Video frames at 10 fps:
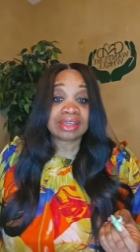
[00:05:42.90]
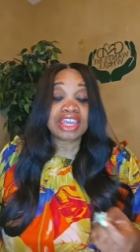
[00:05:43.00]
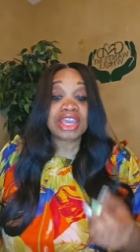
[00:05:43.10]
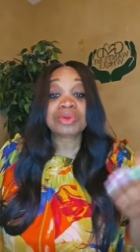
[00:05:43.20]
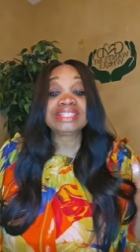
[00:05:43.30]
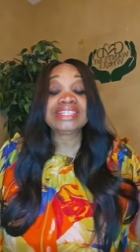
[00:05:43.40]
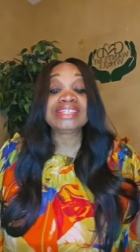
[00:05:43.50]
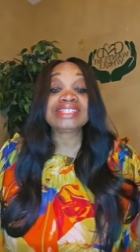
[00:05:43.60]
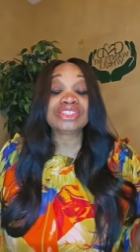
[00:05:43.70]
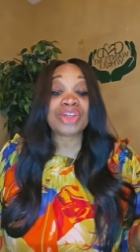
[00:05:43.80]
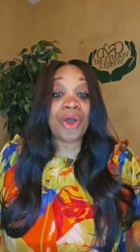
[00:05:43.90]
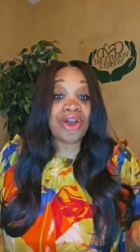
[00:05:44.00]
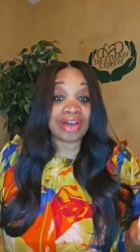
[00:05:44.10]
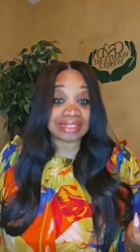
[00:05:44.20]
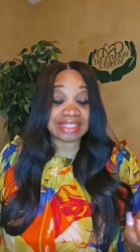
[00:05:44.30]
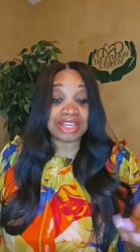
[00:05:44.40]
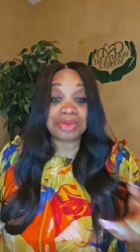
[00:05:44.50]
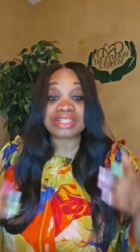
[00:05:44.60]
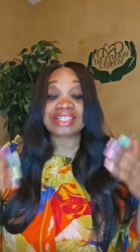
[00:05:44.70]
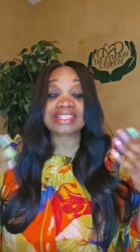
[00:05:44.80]
It was his thoughts. It
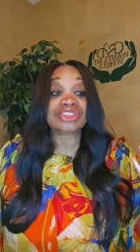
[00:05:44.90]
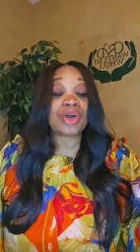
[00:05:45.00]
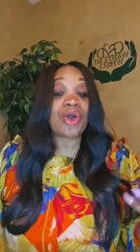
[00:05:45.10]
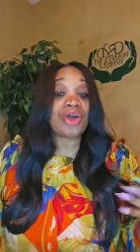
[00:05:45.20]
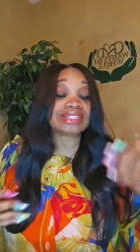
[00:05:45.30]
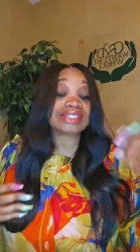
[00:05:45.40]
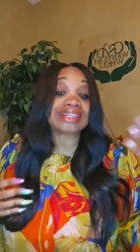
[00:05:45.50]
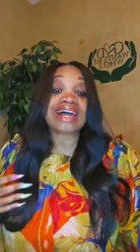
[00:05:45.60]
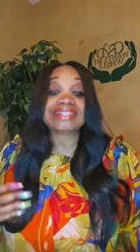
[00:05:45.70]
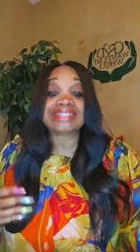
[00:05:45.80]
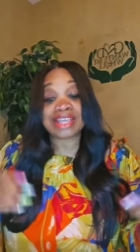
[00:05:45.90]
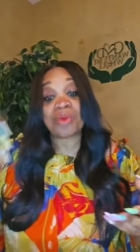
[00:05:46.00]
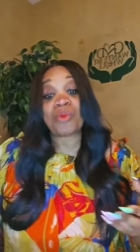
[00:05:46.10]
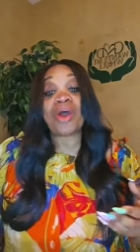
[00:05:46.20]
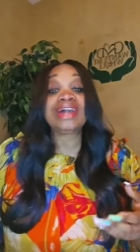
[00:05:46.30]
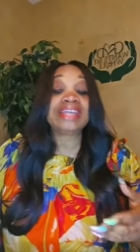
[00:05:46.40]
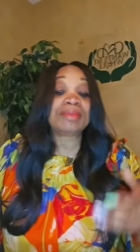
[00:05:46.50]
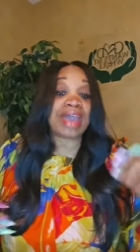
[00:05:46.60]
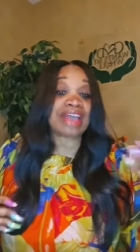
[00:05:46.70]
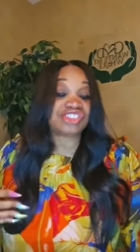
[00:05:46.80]
was his thoughts lusting, wanting
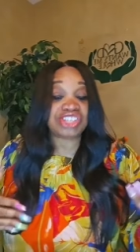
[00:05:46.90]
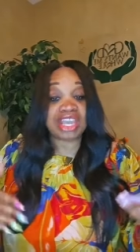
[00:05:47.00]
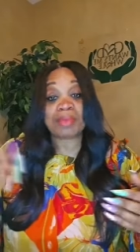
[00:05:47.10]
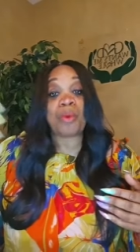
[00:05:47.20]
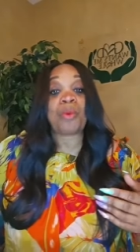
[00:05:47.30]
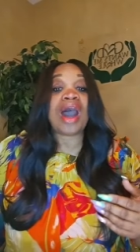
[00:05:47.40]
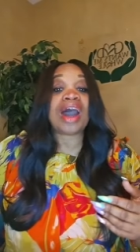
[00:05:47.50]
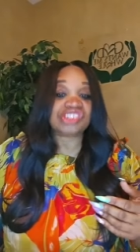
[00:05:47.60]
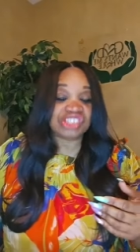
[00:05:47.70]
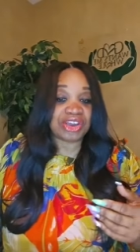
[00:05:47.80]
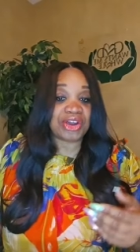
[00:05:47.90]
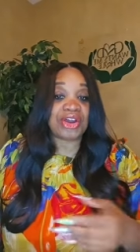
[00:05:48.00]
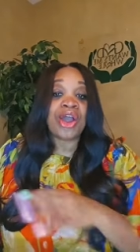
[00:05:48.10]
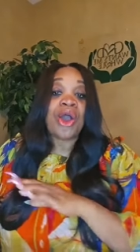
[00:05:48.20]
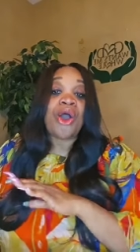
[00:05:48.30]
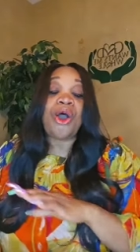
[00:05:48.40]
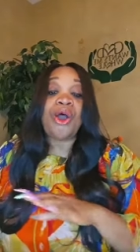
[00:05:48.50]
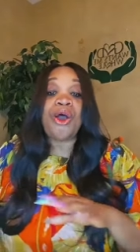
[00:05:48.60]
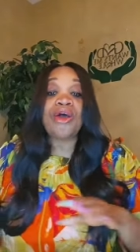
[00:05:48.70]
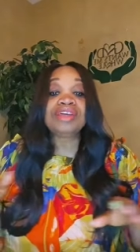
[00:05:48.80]
Bathsheba, watching her.
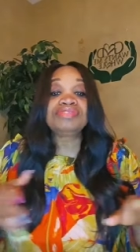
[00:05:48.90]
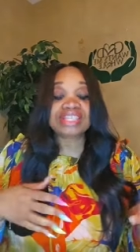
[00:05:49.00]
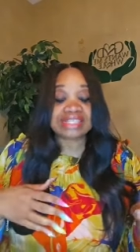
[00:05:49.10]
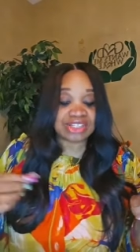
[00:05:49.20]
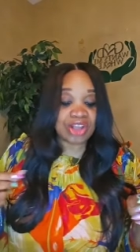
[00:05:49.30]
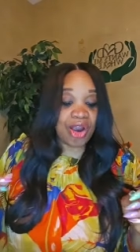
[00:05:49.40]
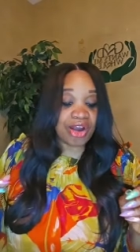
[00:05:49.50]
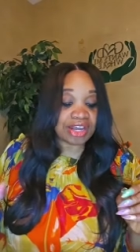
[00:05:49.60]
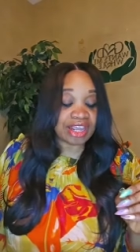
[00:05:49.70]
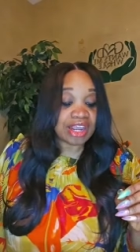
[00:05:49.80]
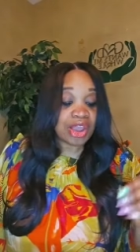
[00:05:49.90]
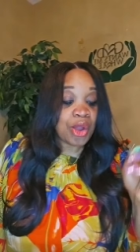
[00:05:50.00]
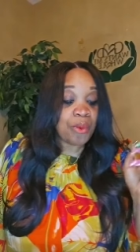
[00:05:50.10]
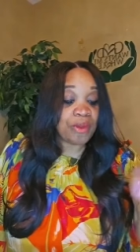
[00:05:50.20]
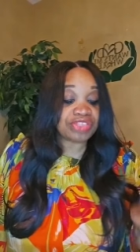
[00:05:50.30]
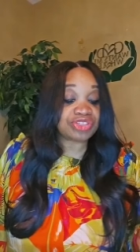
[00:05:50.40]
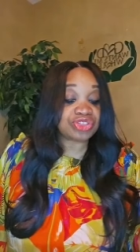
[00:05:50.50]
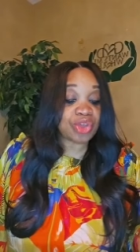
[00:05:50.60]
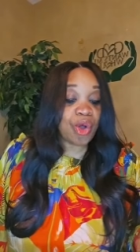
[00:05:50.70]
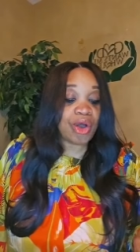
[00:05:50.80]
All of this started with the
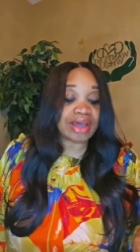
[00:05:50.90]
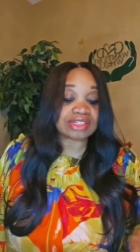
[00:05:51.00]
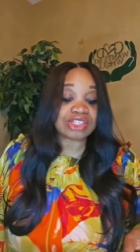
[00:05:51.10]
thoughts.